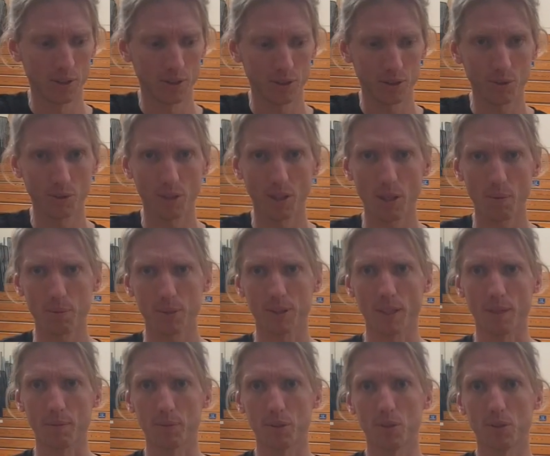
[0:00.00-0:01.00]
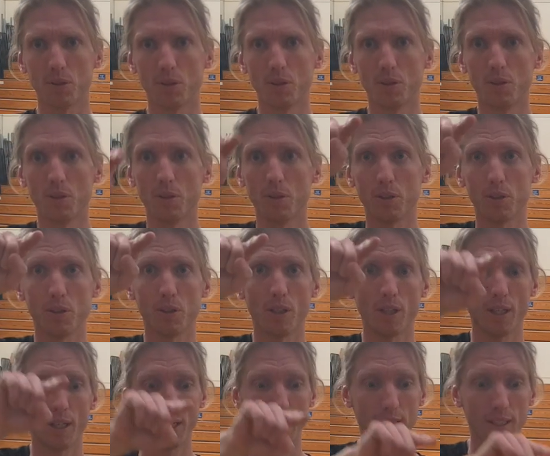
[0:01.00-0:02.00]
Do it a couple times.
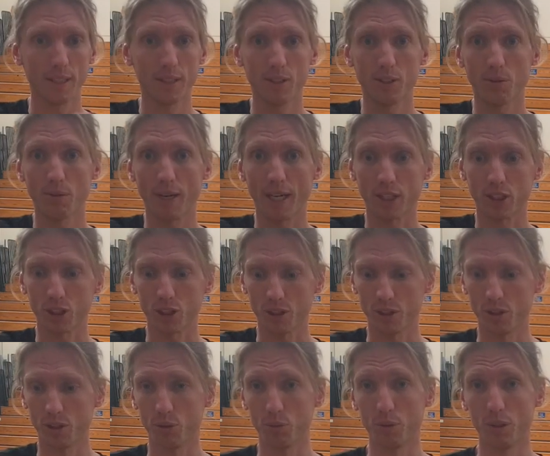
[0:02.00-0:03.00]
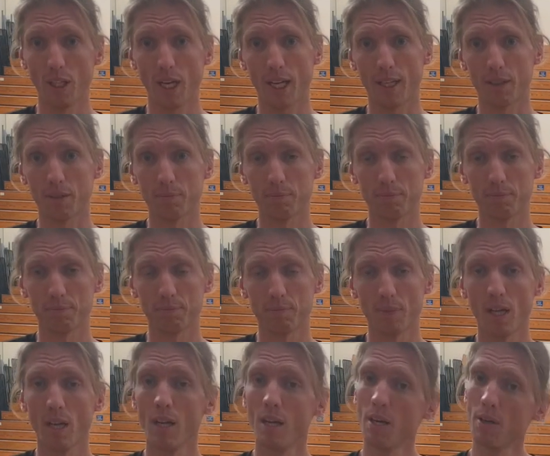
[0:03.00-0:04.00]
Any direction you would like.
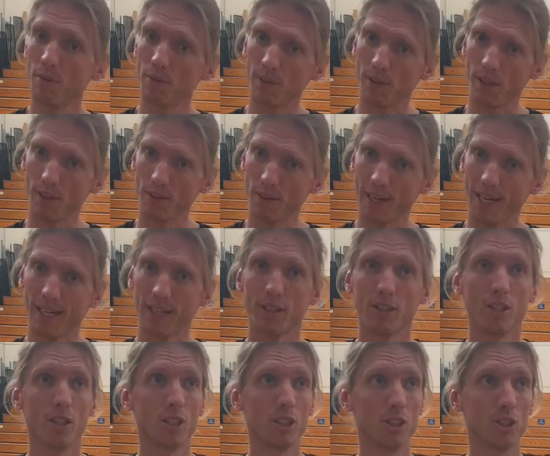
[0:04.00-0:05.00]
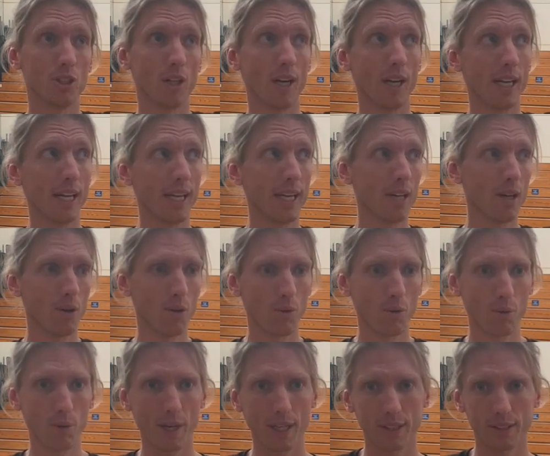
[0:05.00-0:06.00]
The other hand, draw a
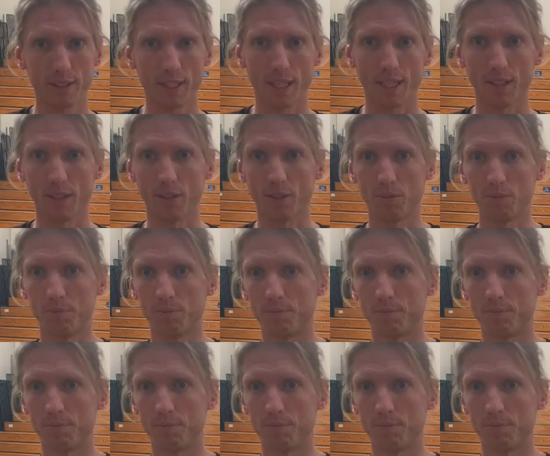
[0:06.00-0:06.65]
rectangle.